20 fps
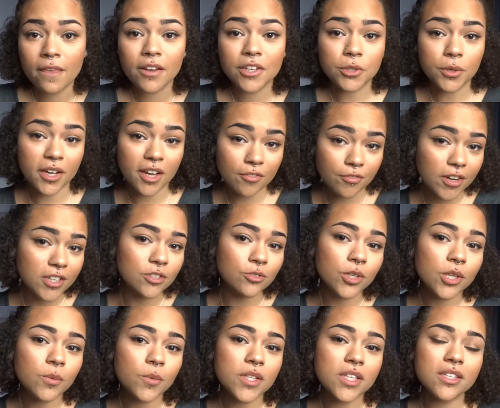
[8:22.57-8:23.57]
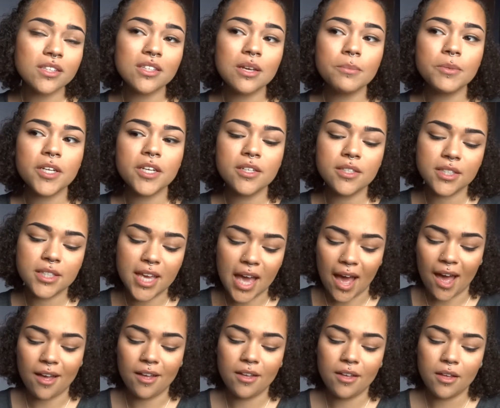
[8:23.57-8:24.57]
Do I get frustrated with it some days?
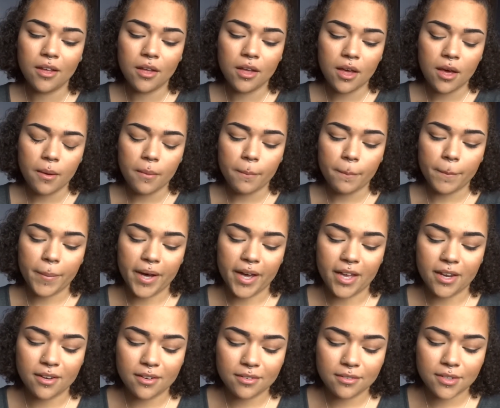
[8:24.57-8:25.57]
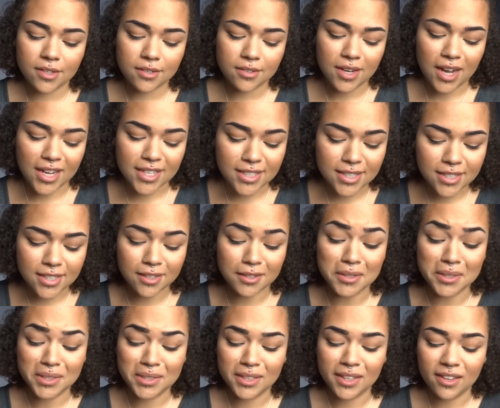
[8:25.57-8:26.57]
Yeah, but I
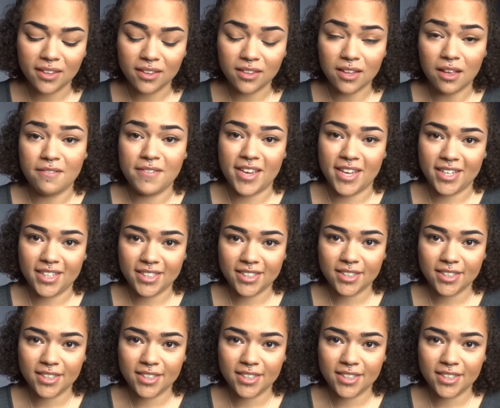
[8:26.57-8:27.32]
still love it.